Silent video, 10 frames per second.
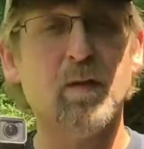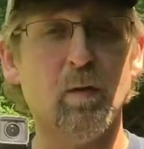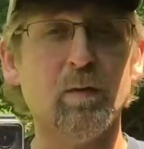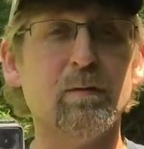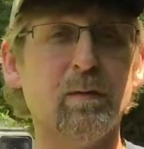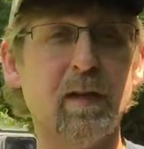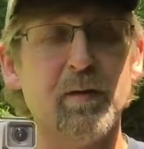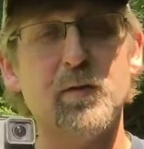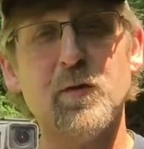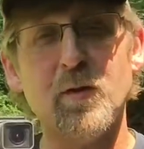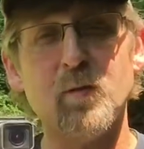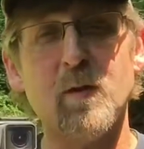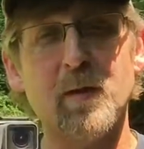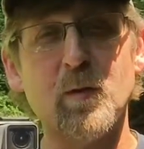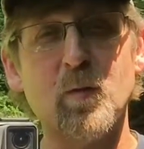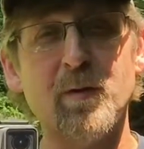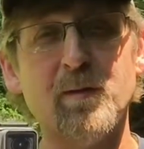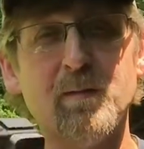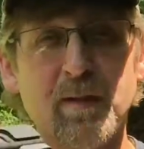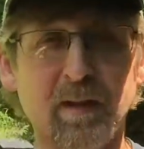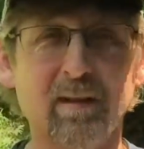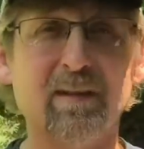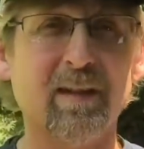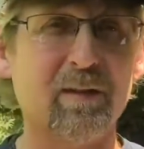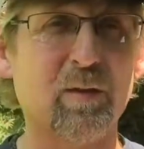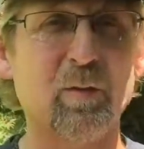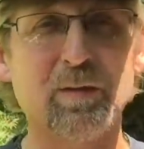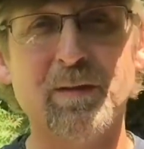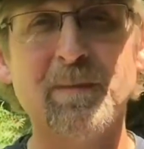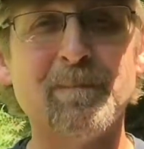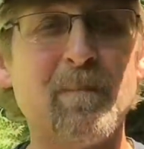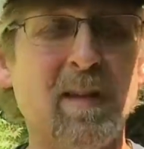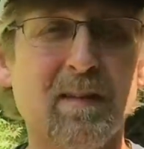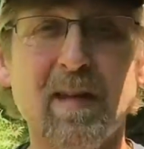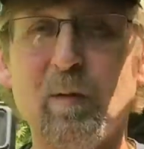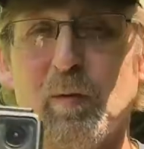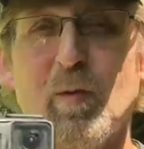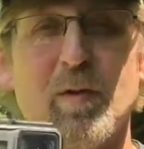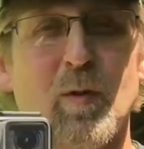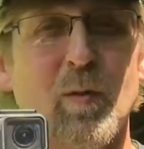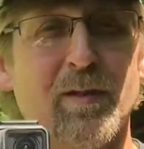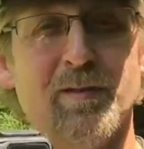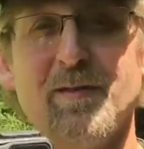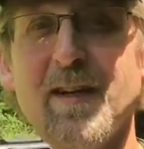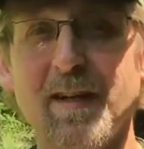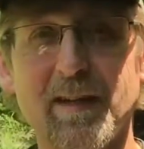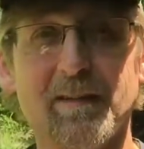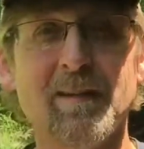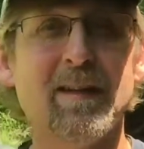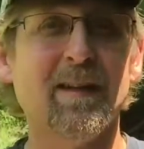Oh, can you charge while recording? Yeah, like I told you, that was one of the questions I had.